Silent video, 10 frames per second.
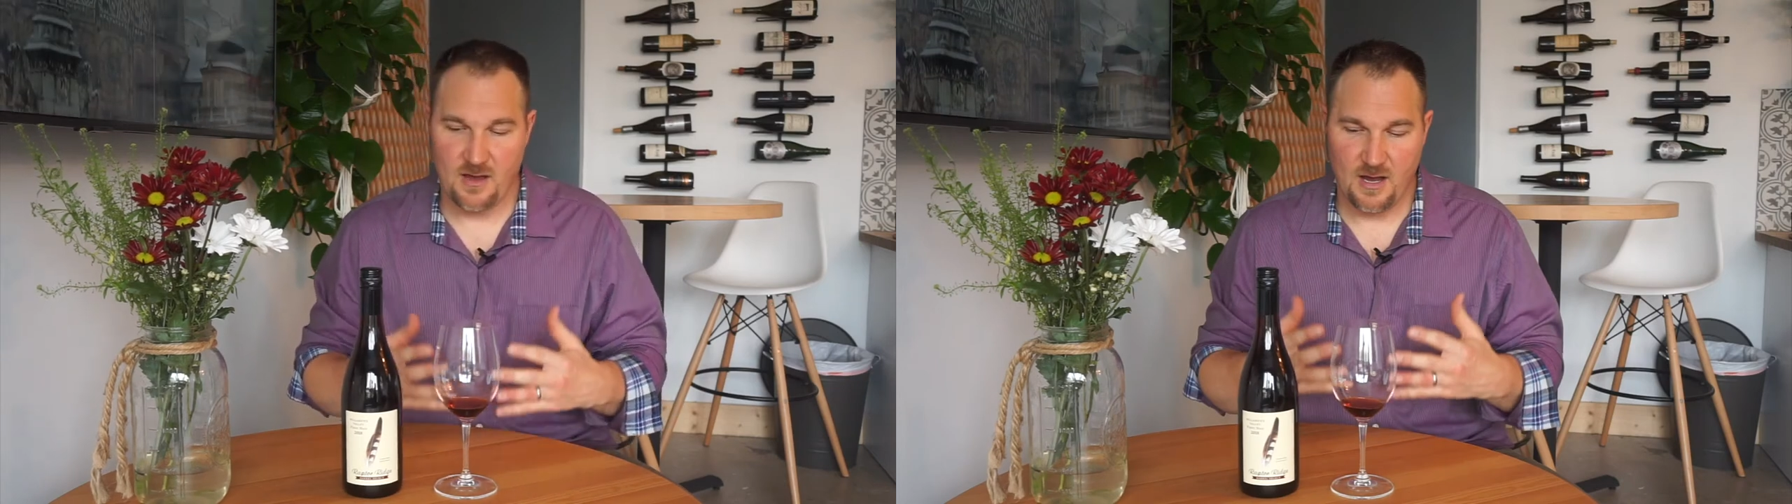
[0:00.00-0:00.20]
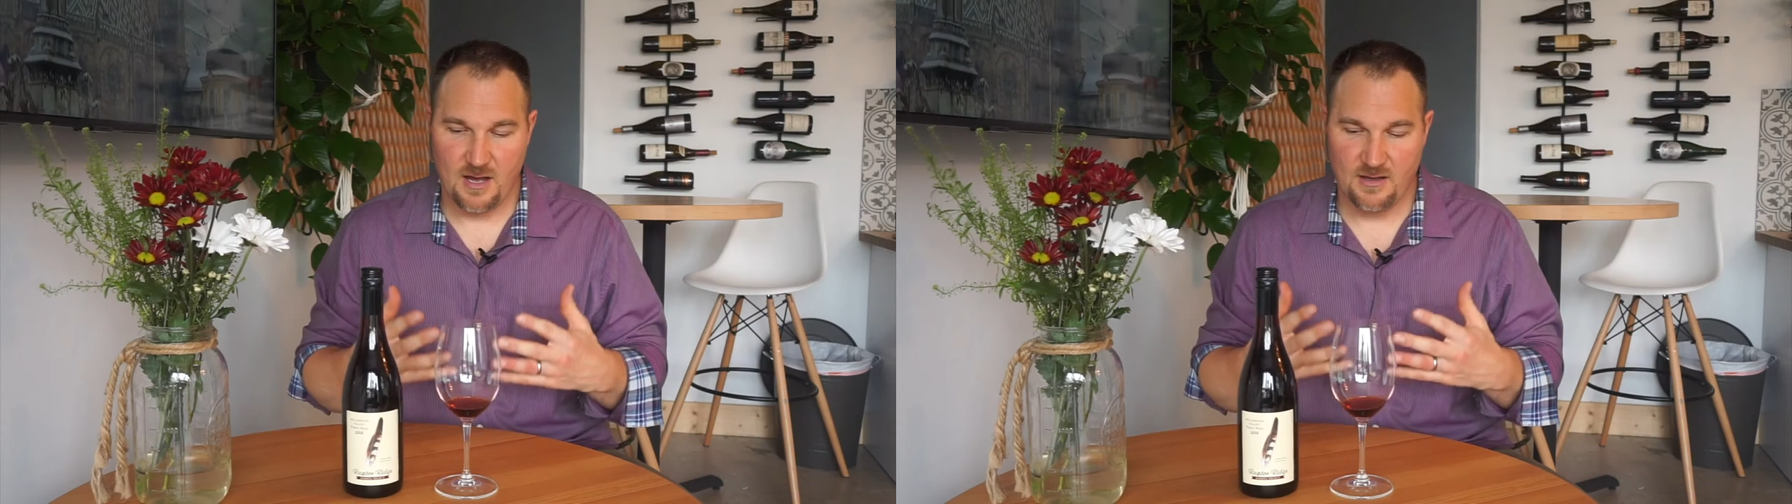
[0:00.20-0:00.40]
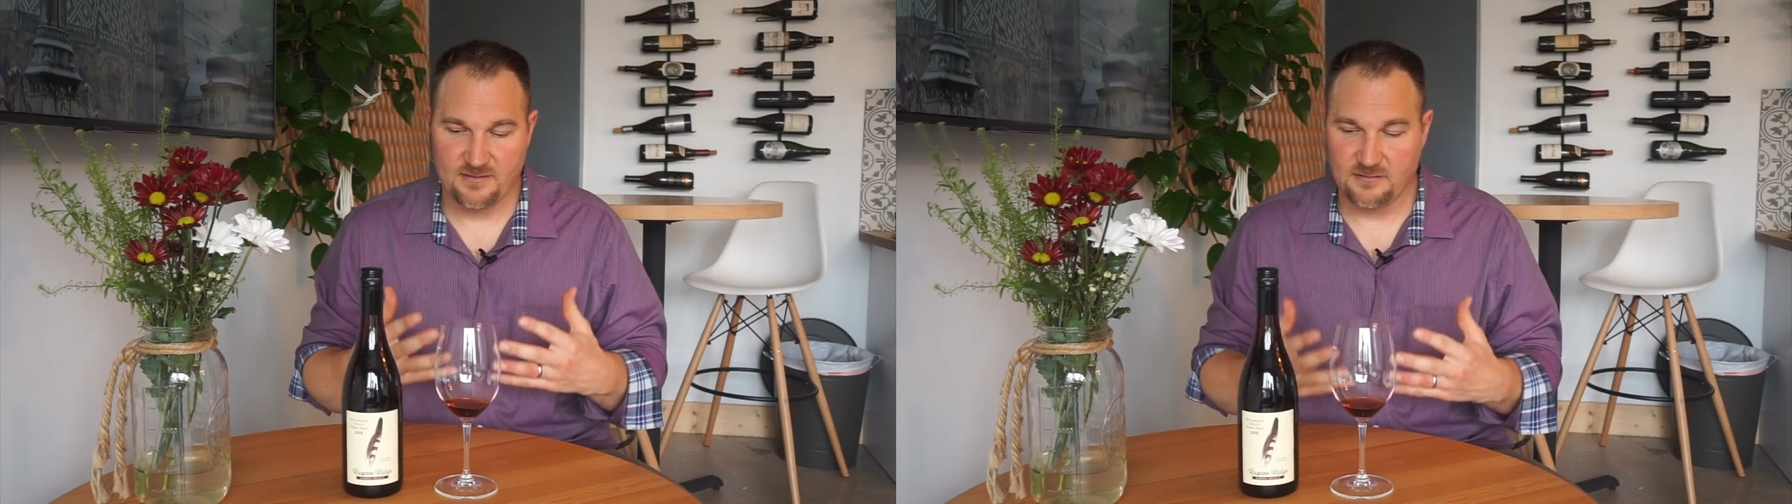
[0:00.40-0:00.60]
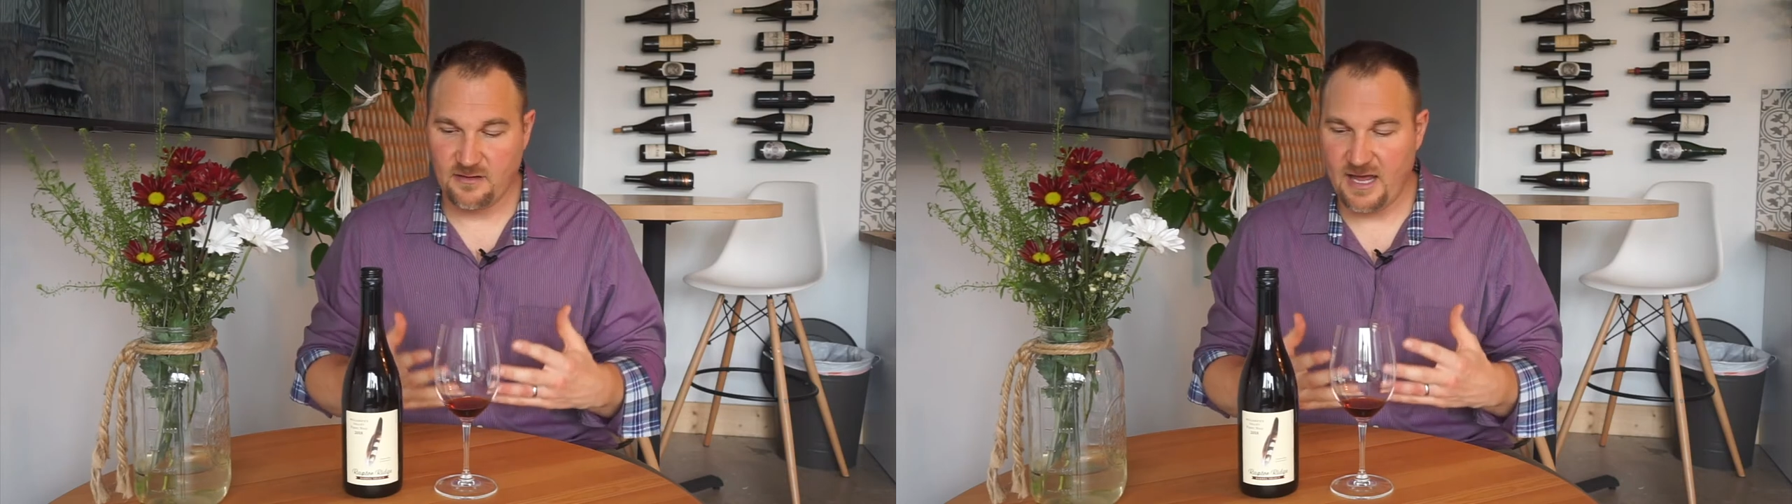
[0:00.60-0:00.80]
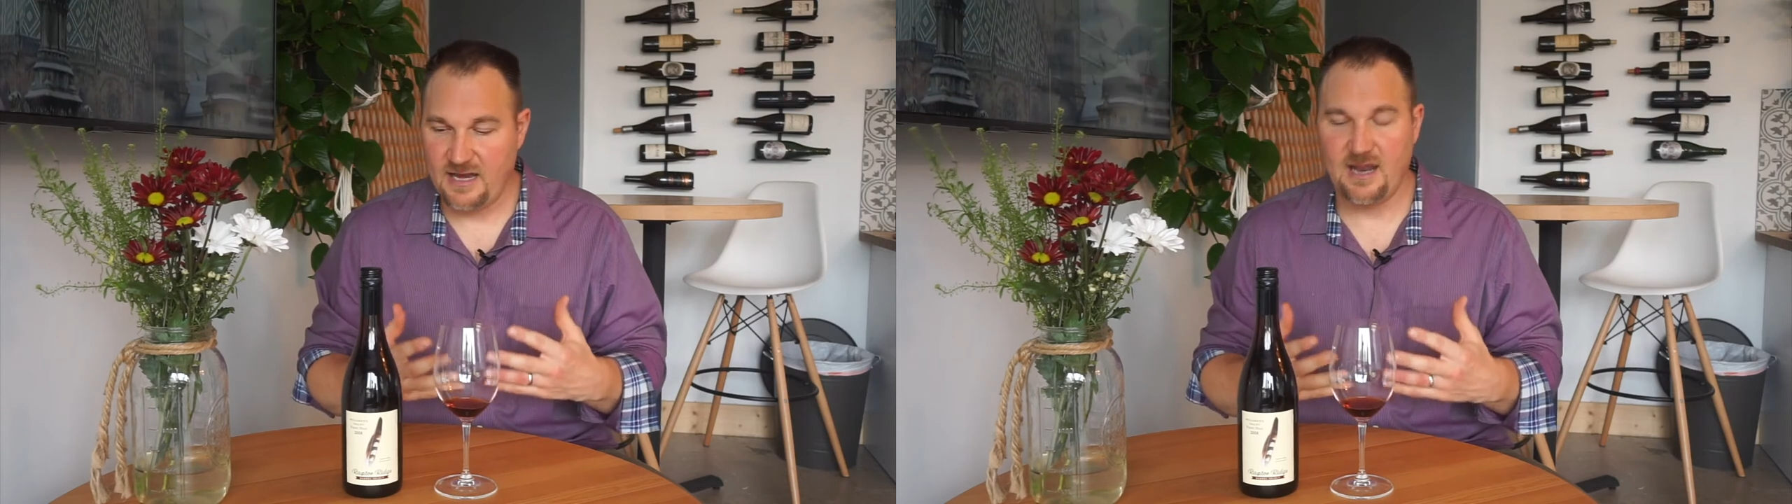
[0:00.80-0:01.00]
It's
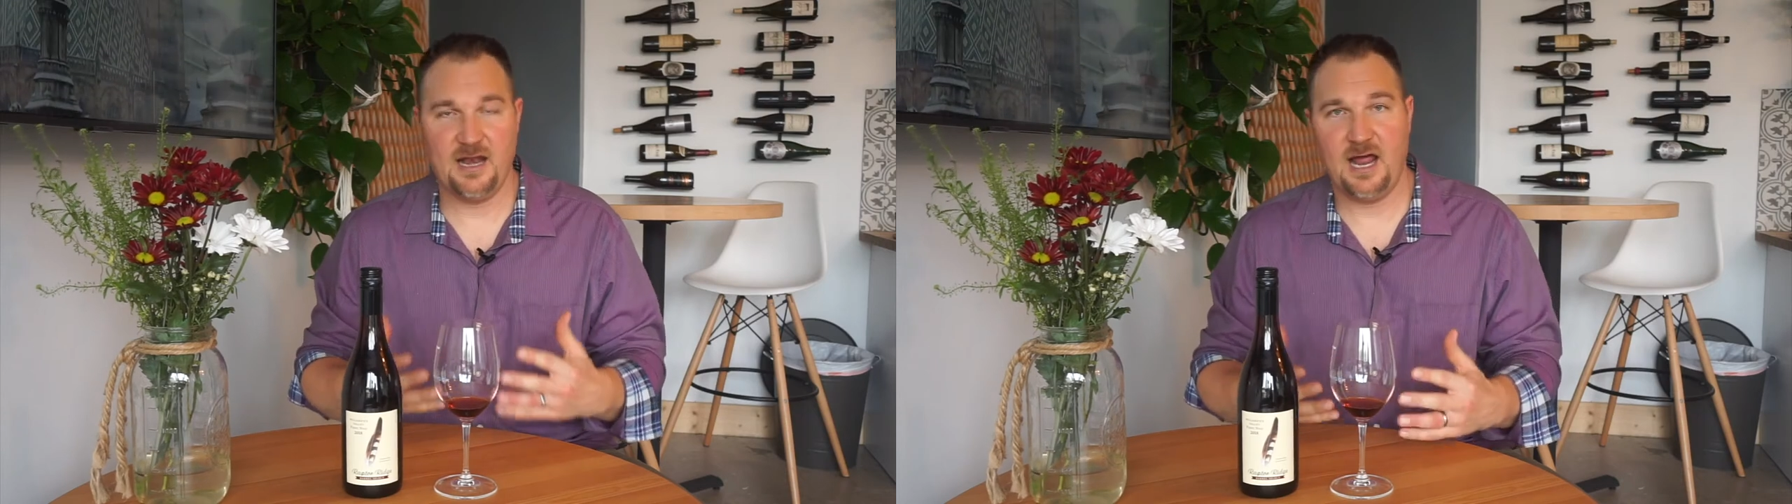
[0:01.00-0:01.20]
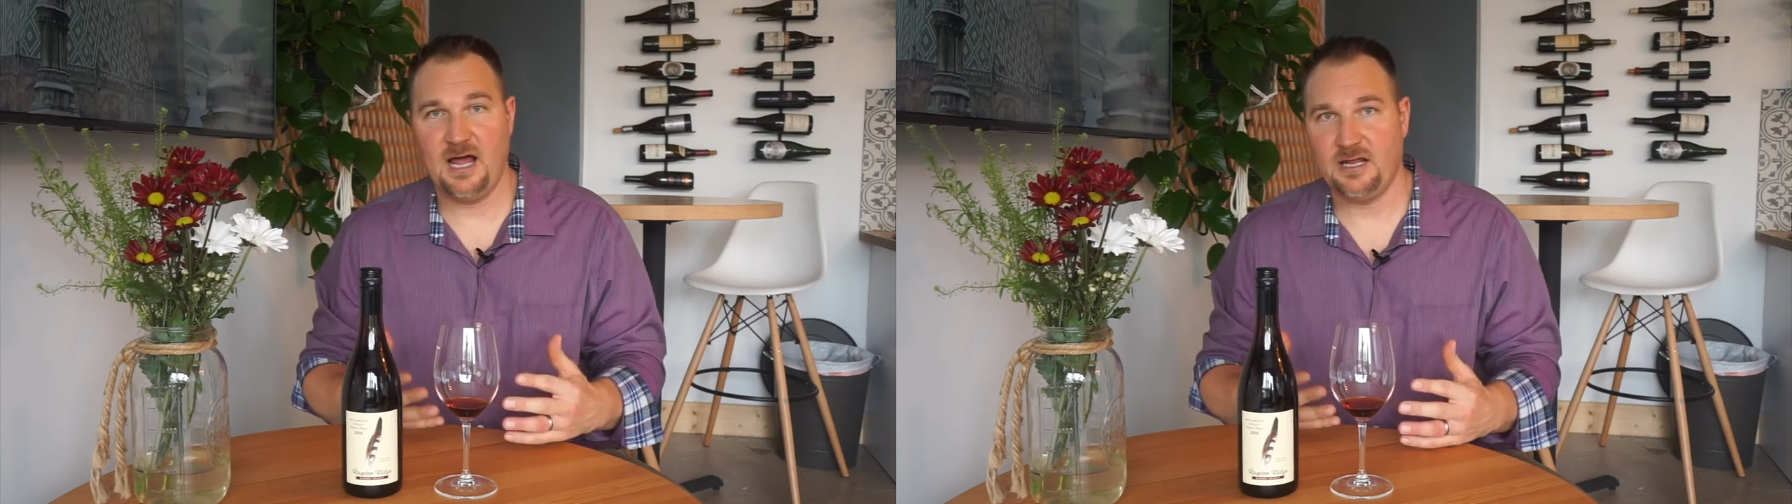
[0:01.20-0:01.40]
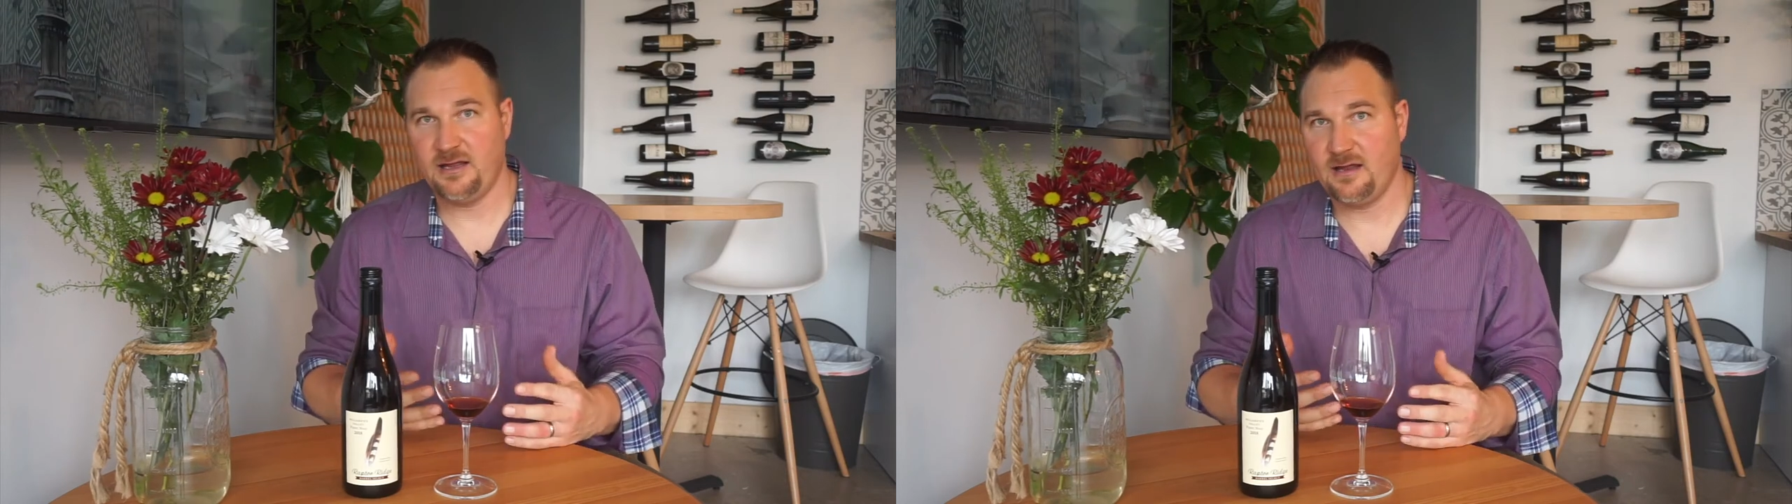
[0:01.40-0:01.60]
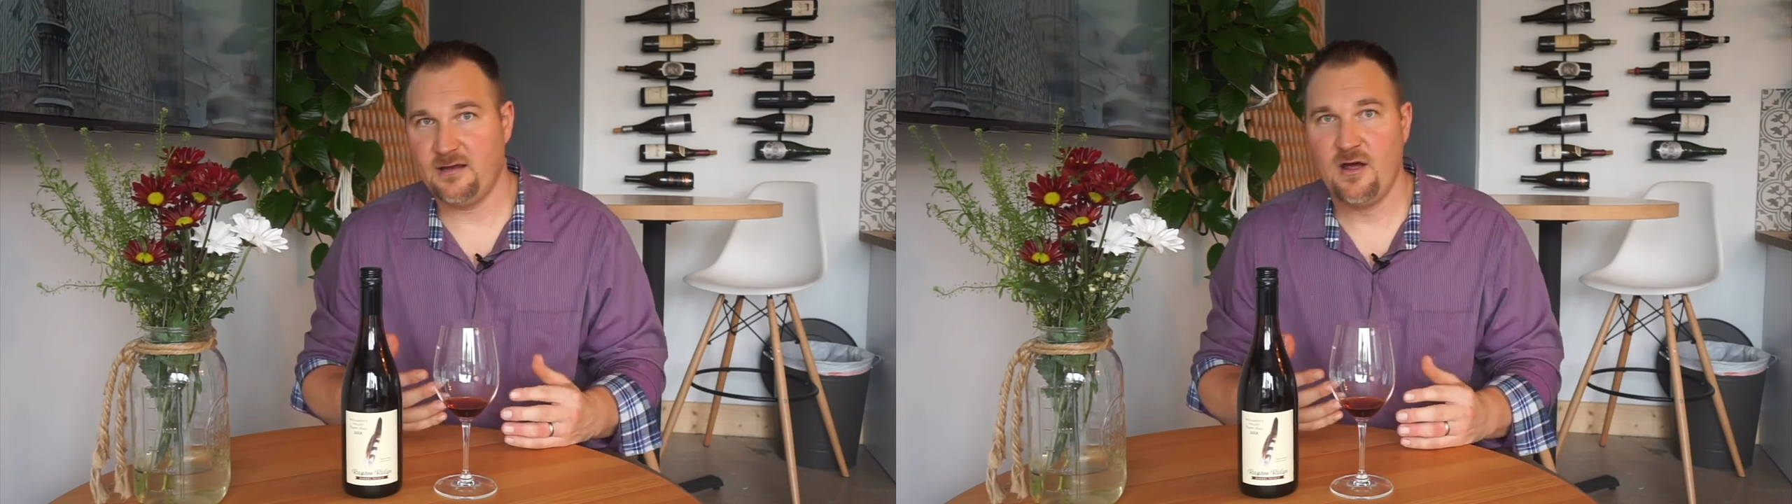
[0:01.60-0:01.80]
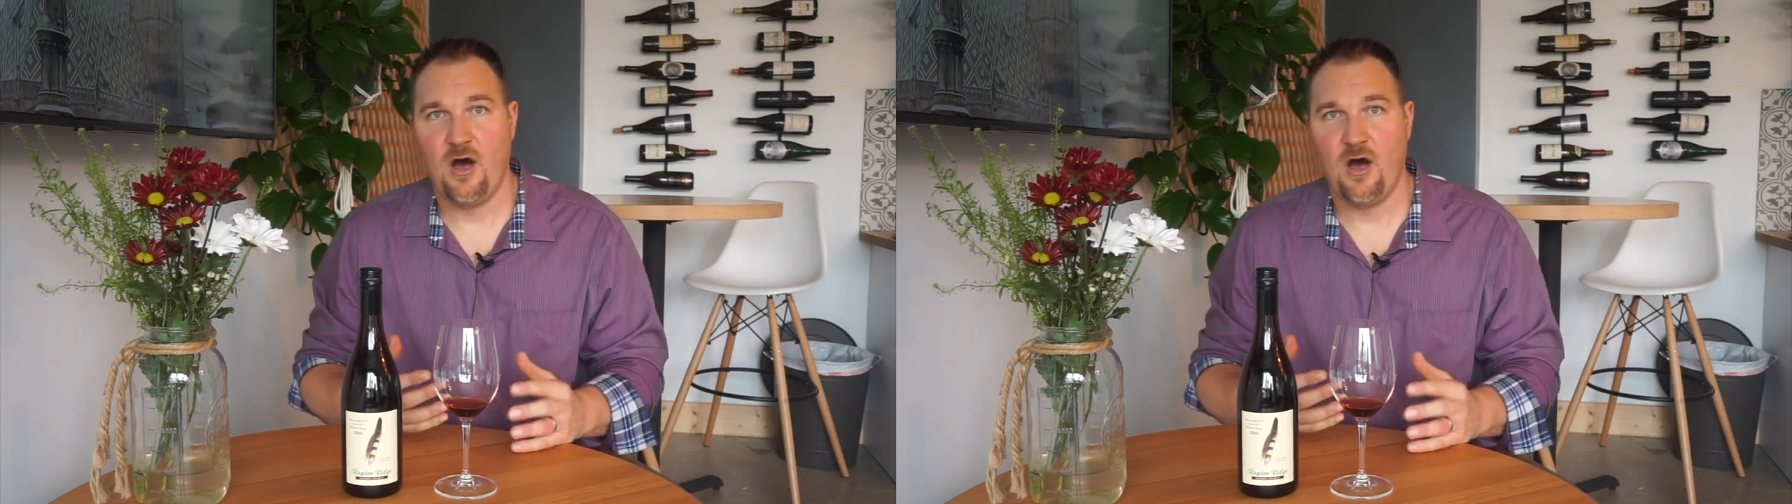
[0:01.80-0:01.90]
light and elegant,